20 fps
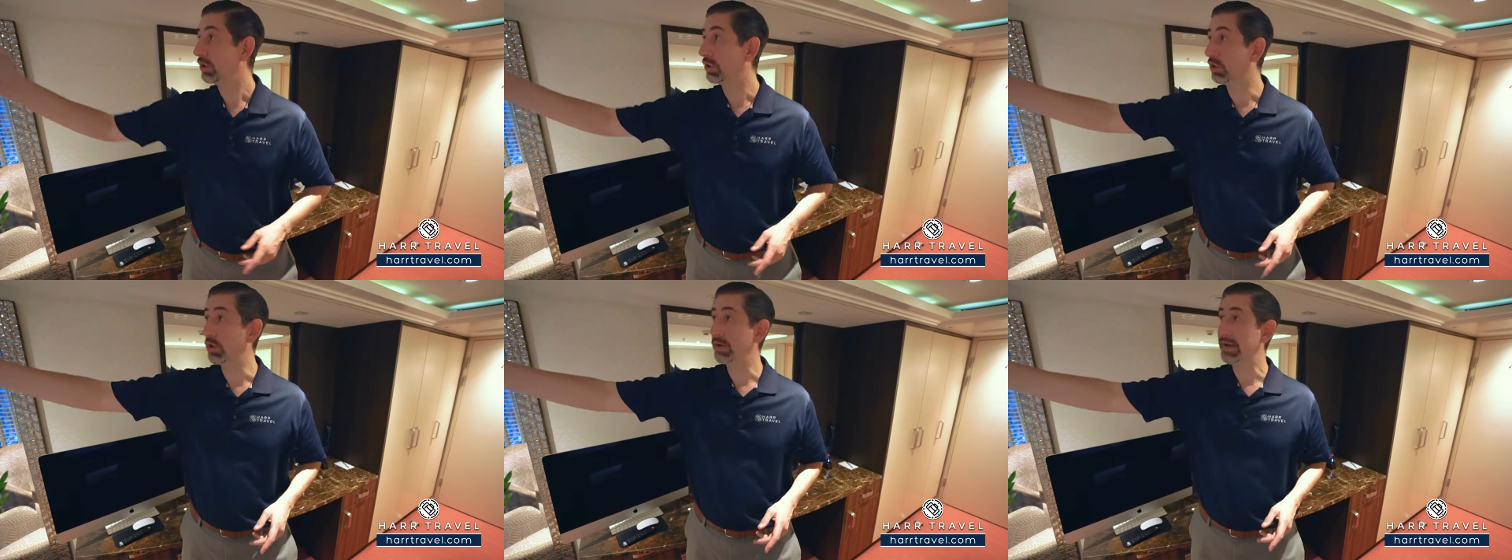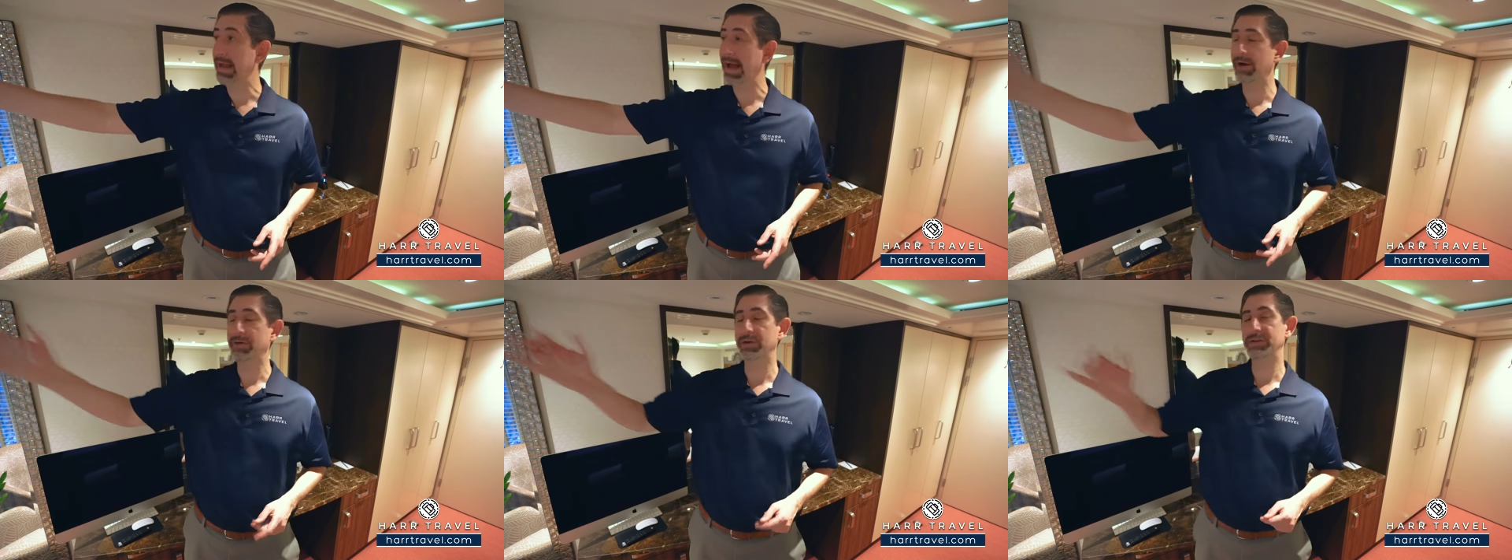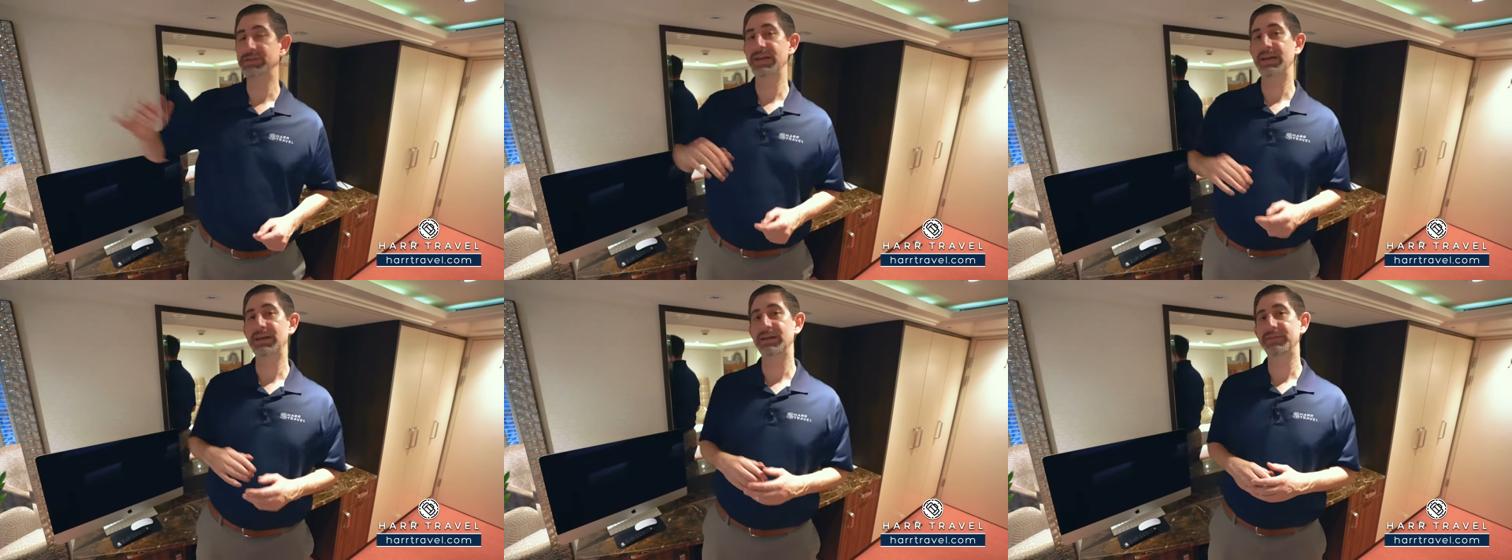look out,
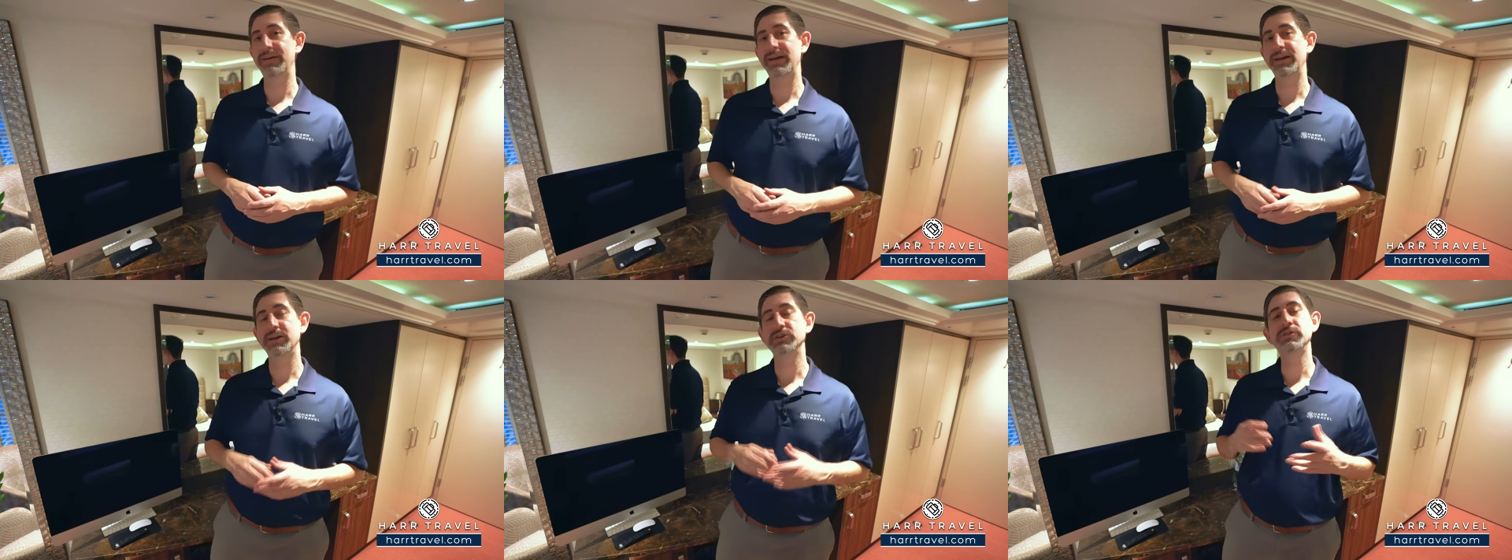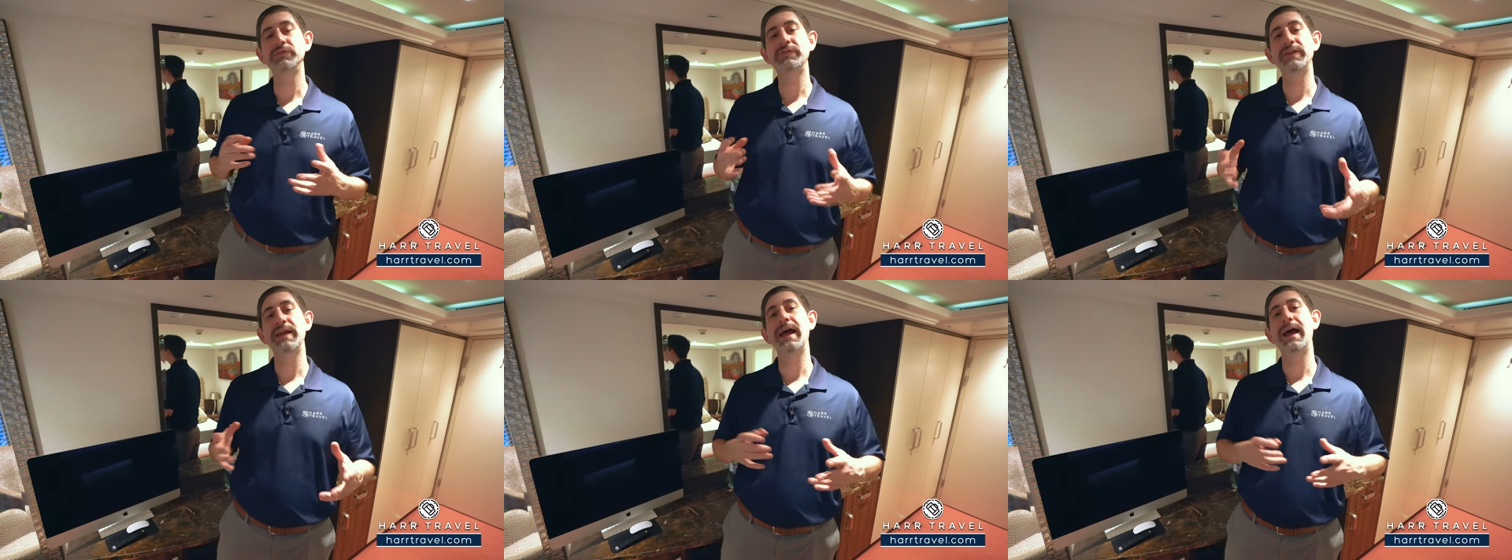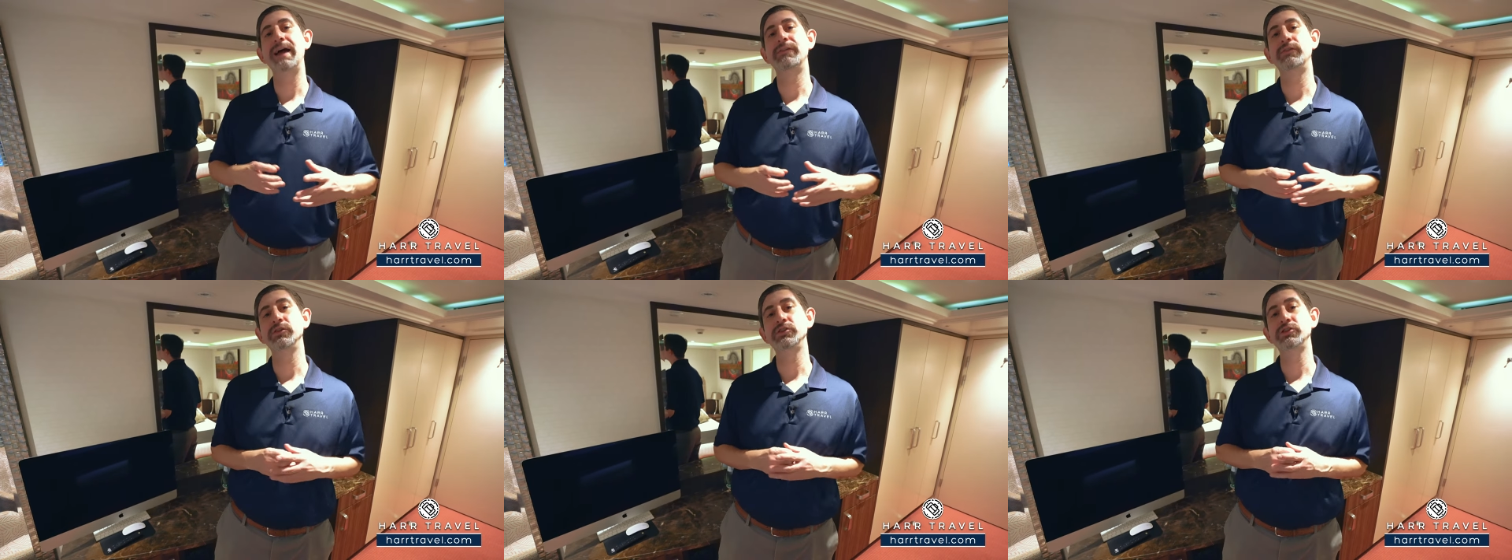and take advantage of the
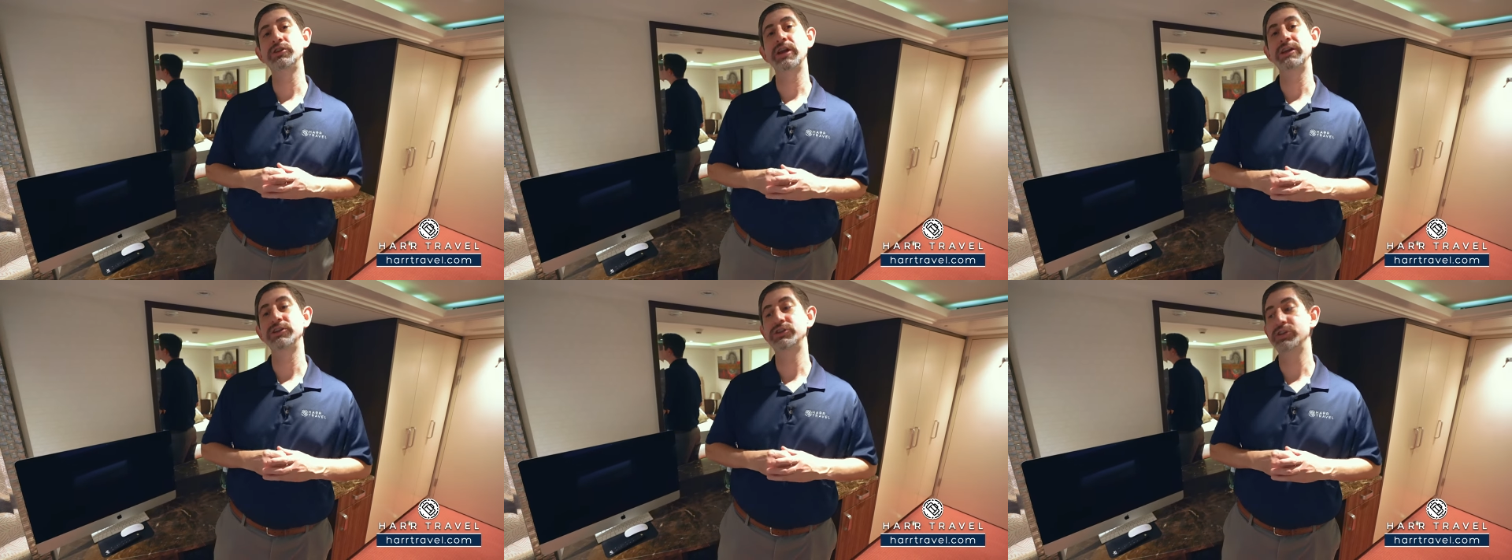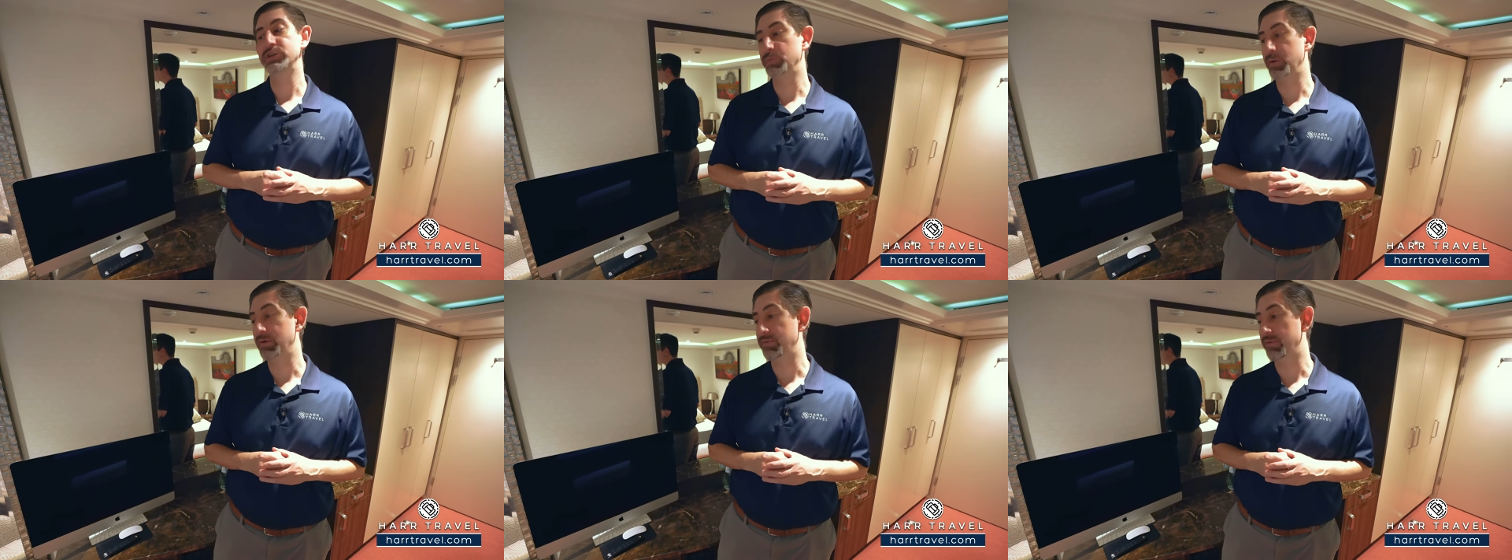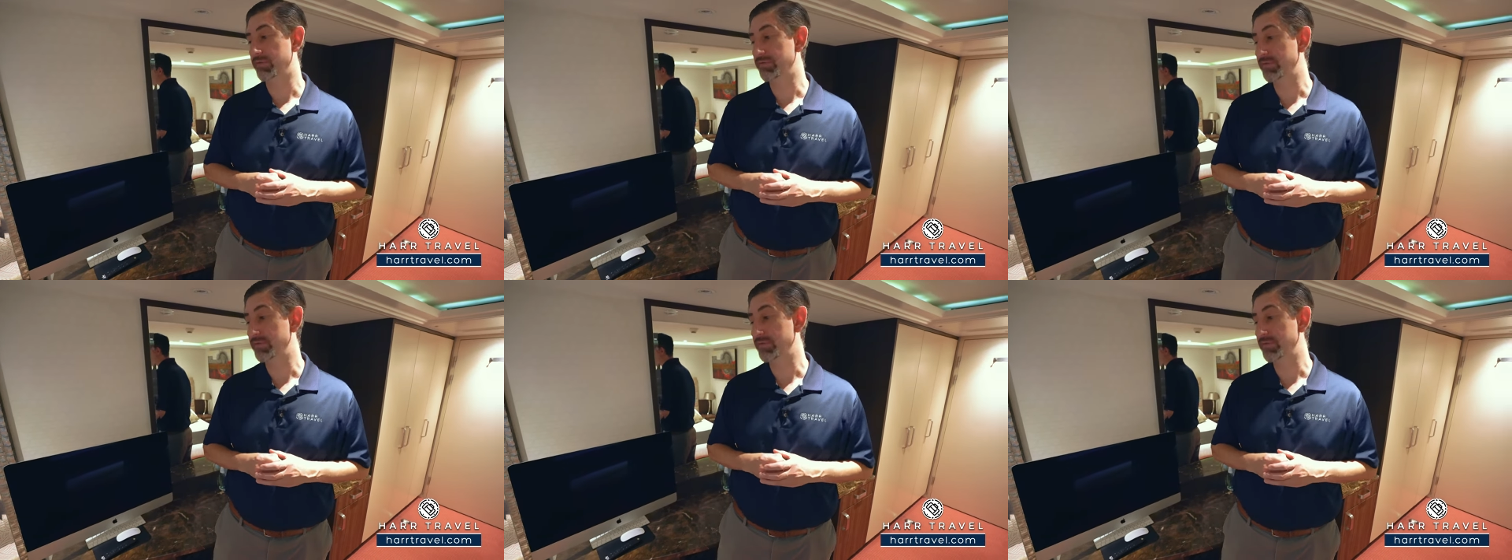ever-changing river